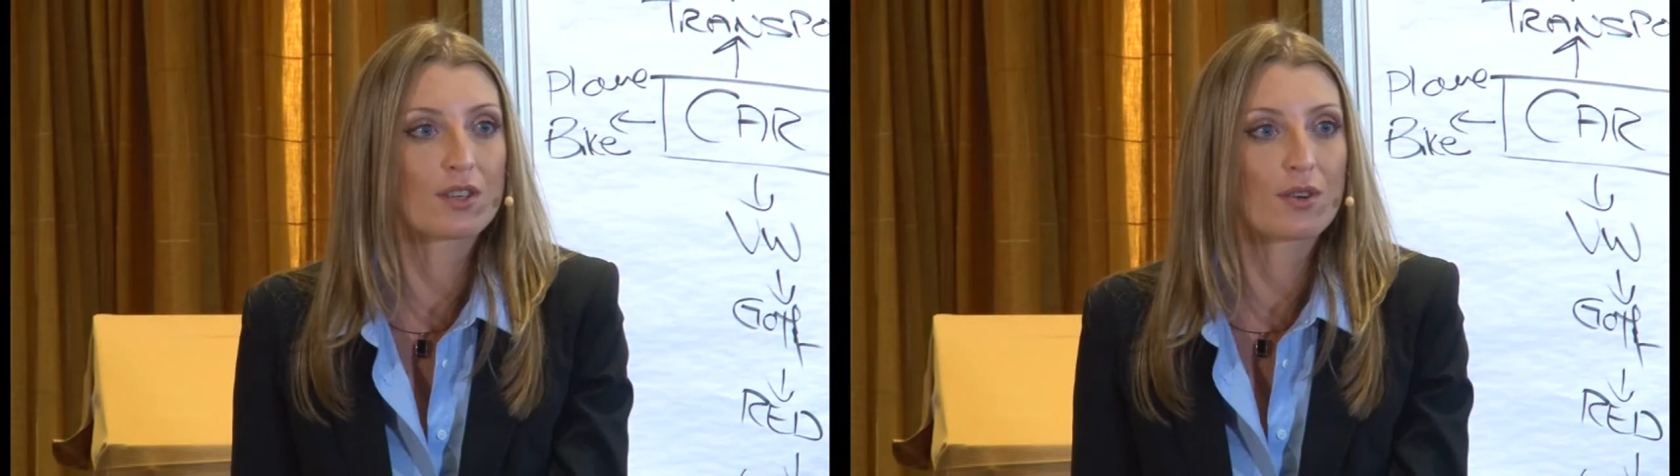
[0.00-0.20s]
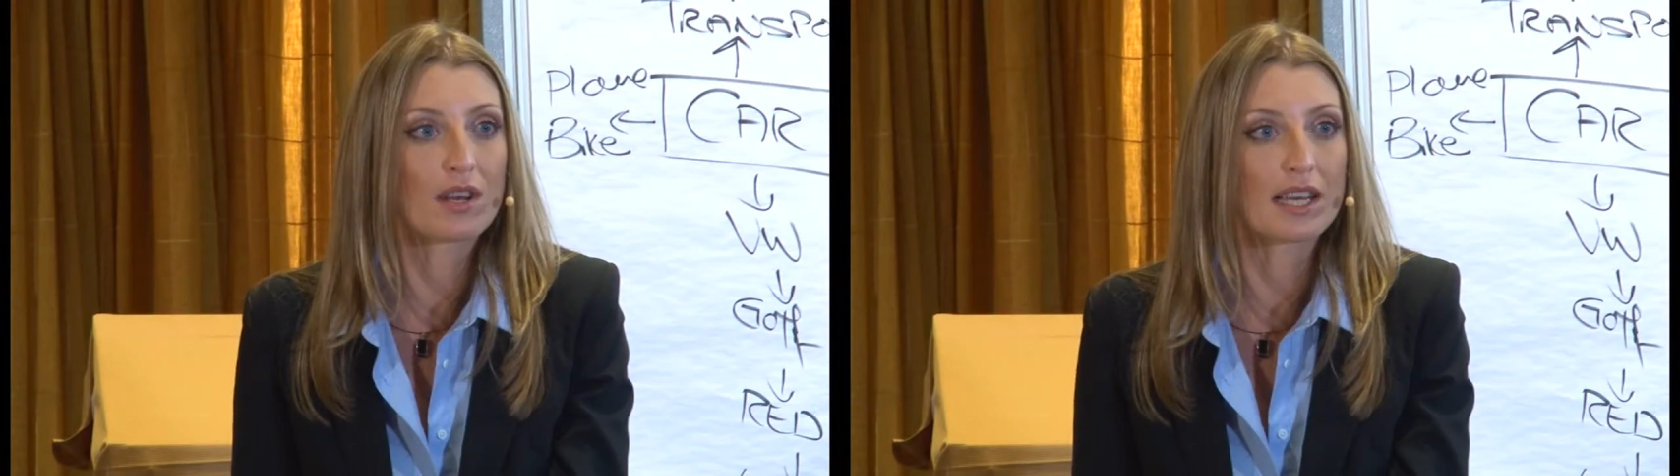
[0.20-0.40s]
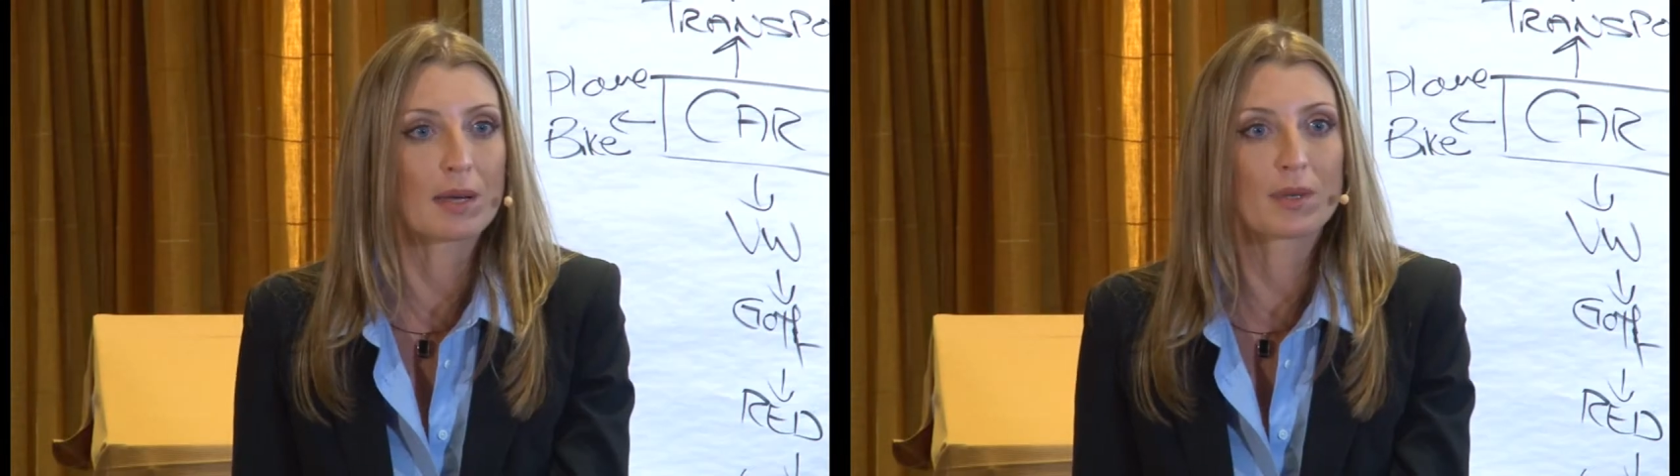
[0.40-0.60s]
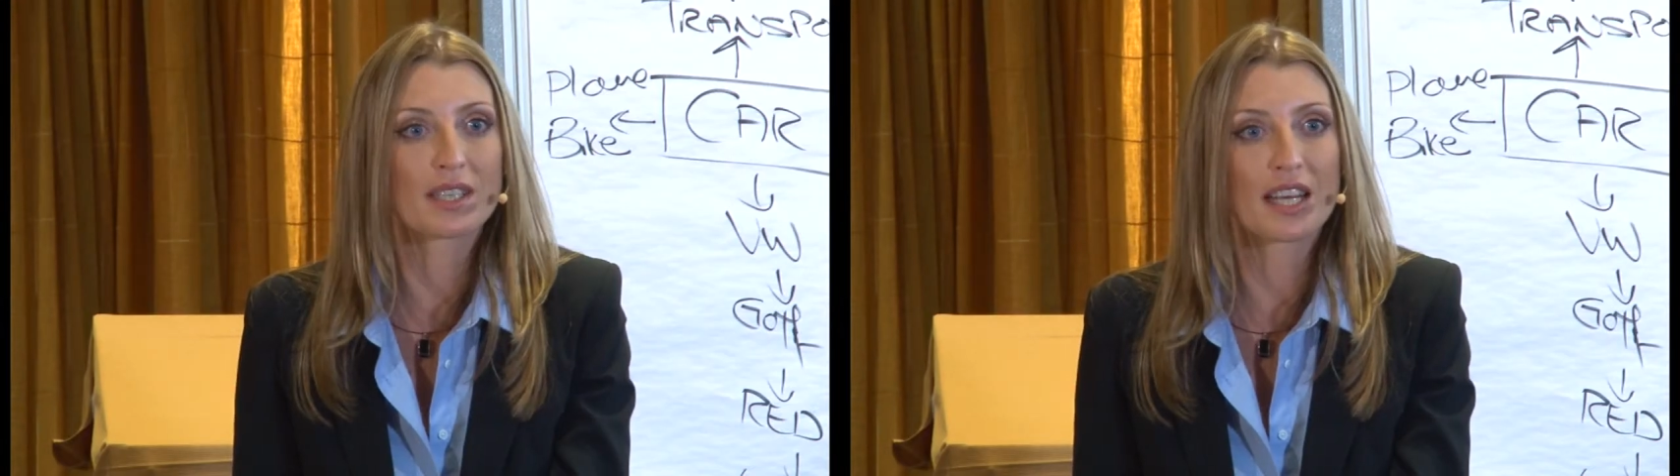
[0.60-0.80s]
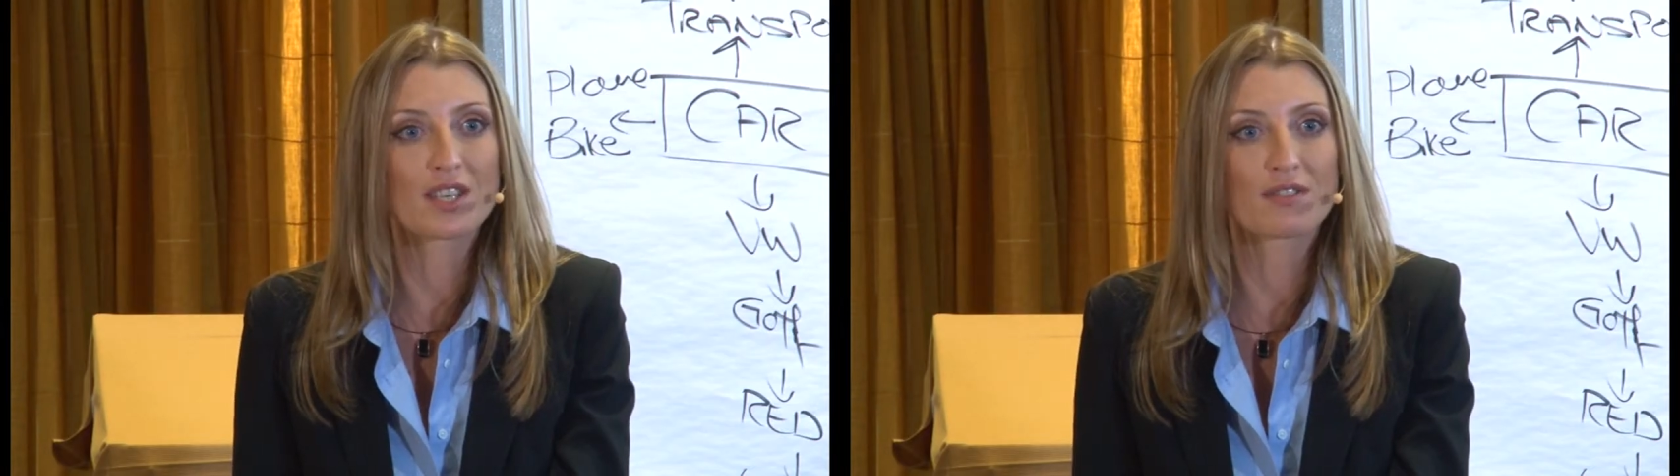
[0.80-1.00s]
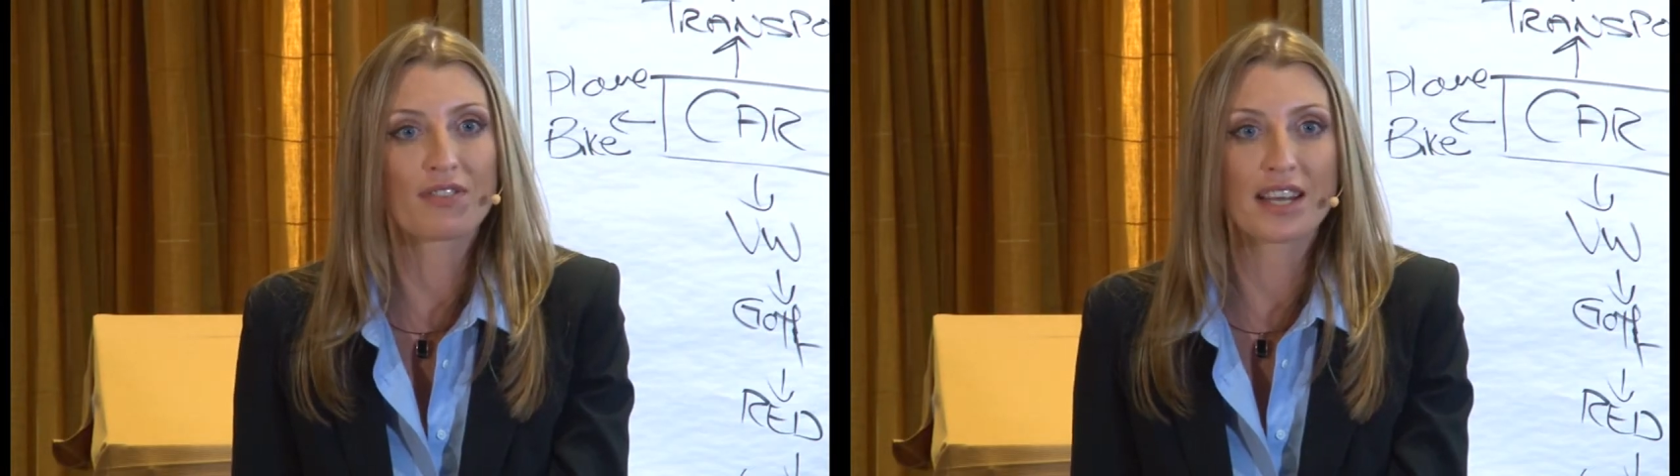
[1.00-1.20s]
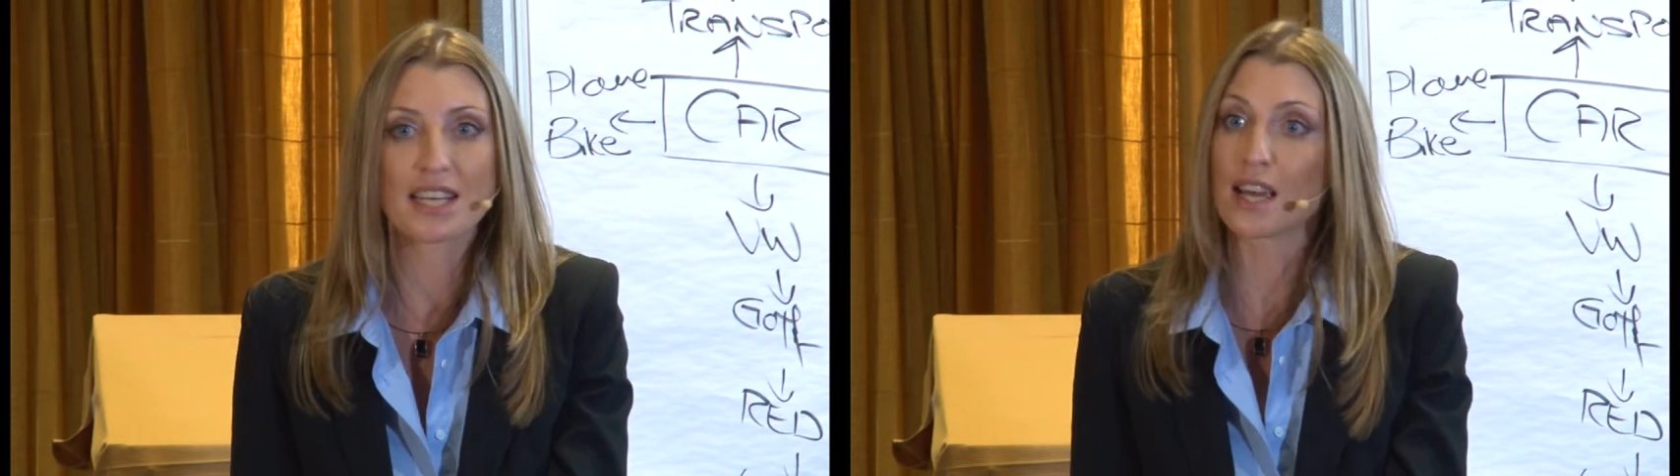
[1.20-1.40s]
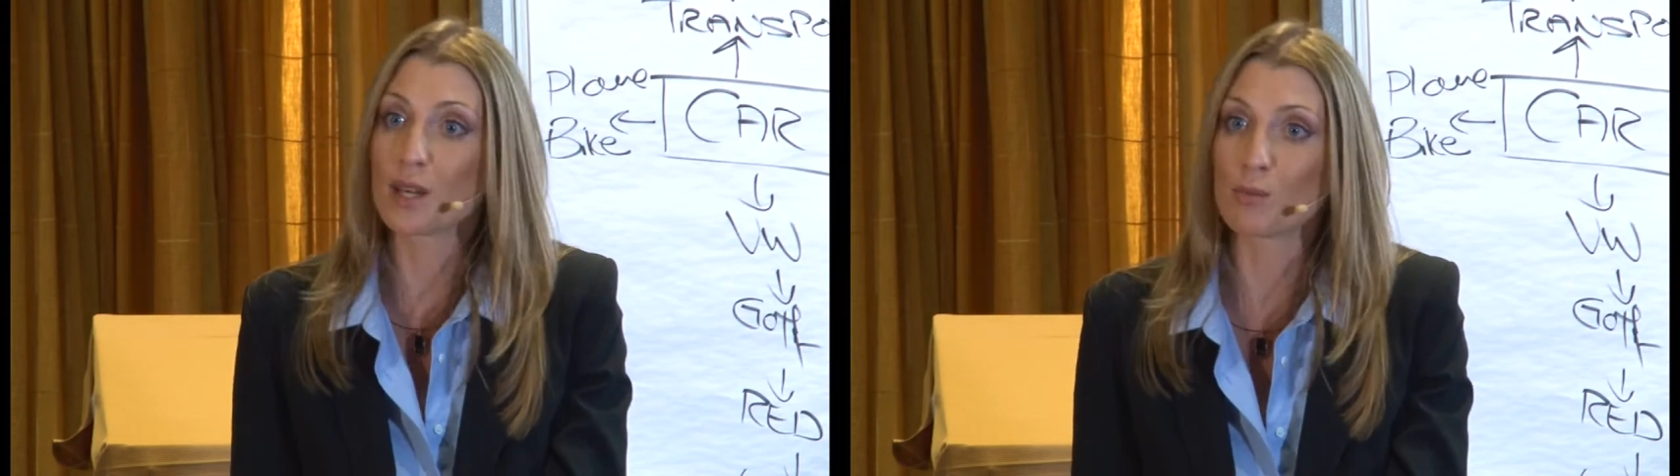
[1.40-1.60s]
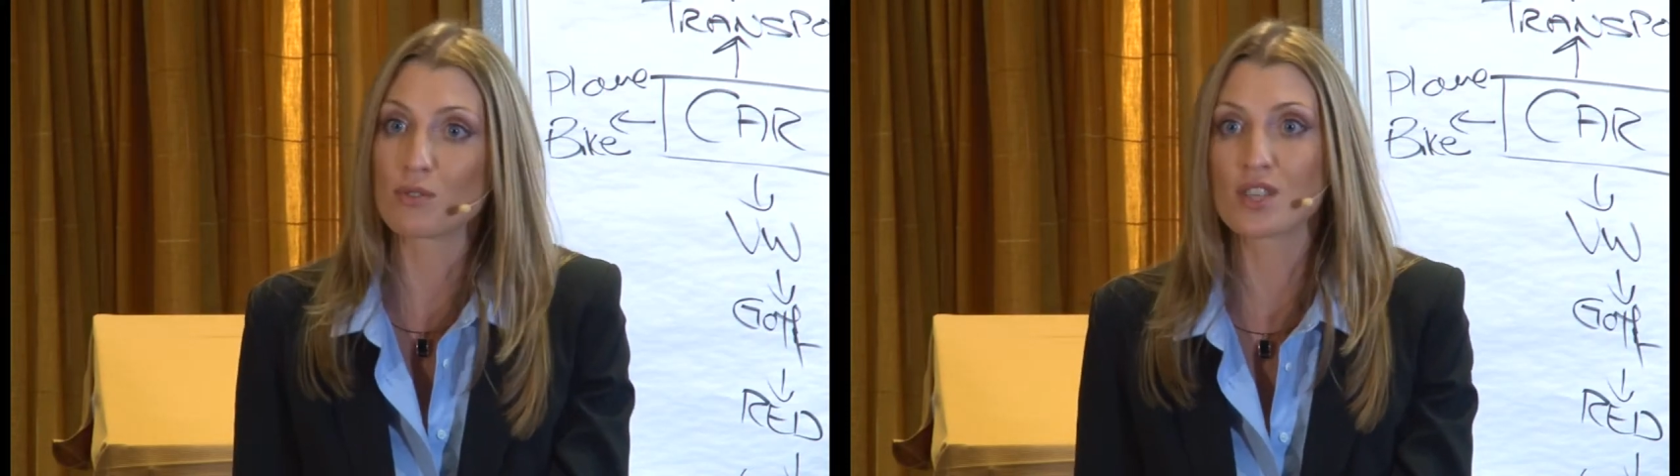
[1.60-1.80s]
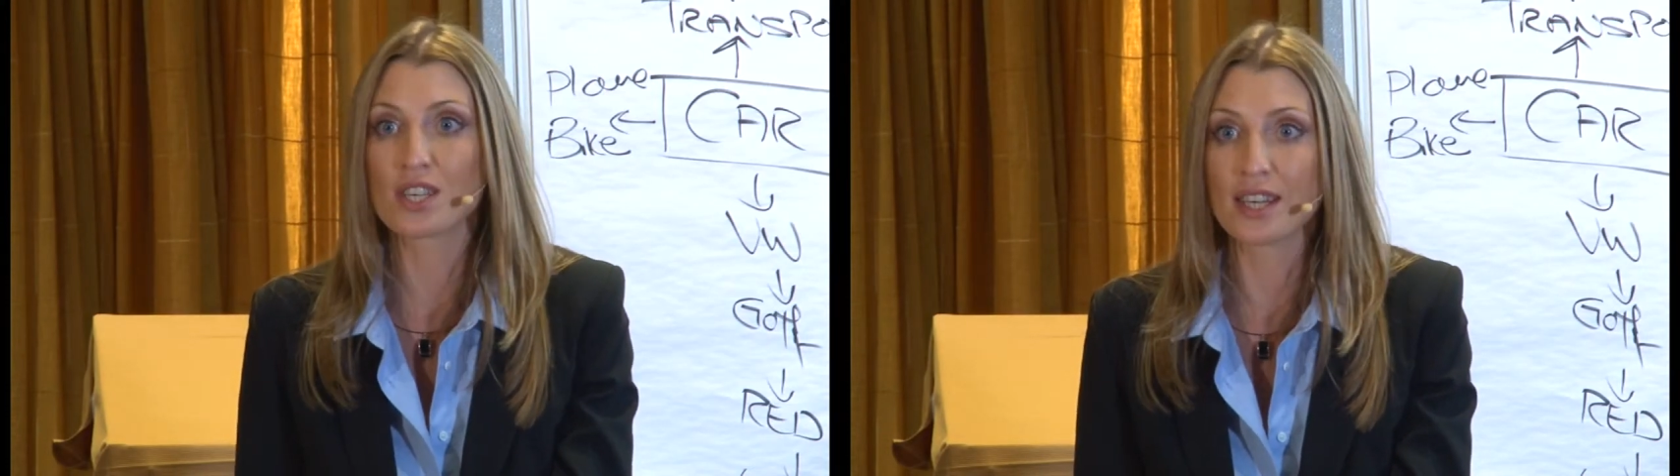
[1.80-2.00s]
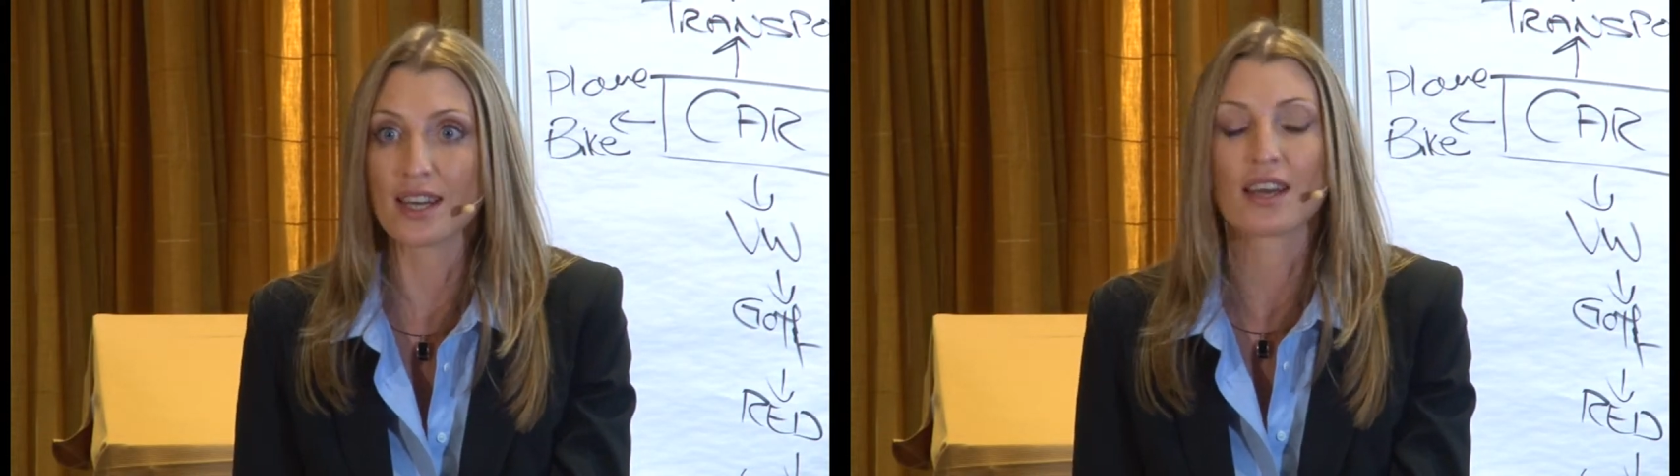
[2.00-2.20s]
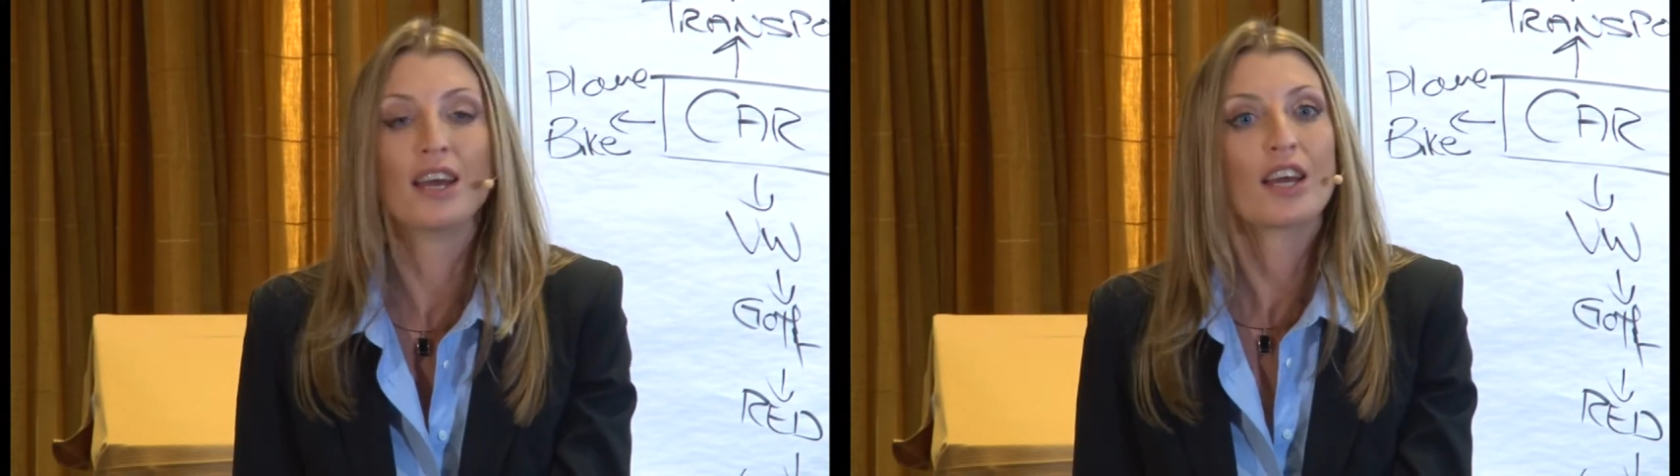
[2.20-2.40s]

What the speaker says: you earlier, but in actual fact, I can move to here.